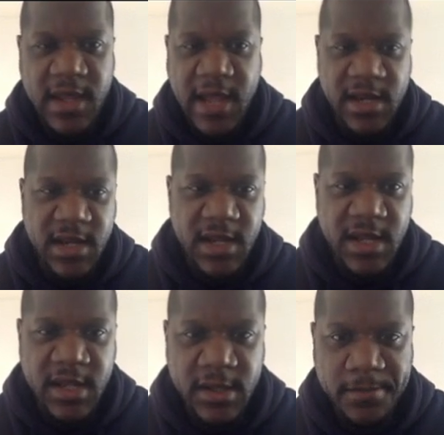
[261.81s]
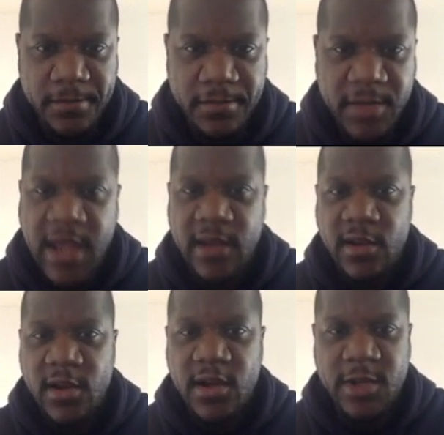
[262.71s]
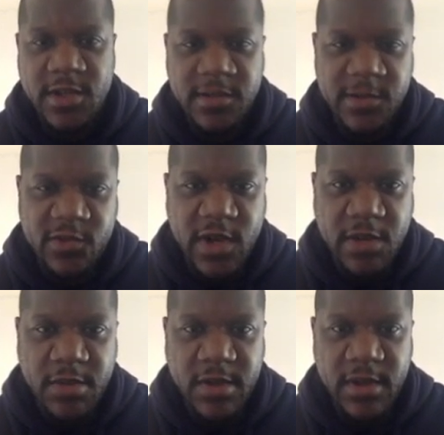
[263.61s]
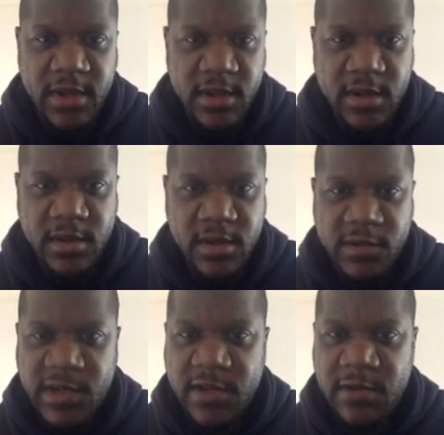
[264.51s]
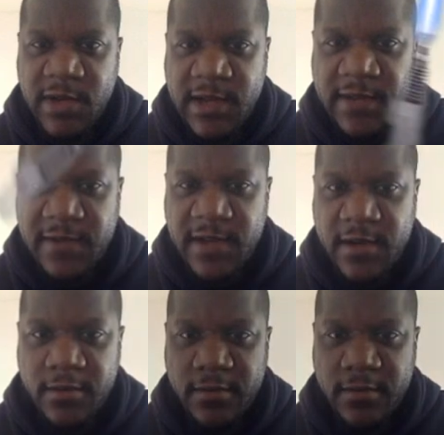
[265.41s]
And uh, yeah, like, comment, and subscribe. I'll see you in the next video.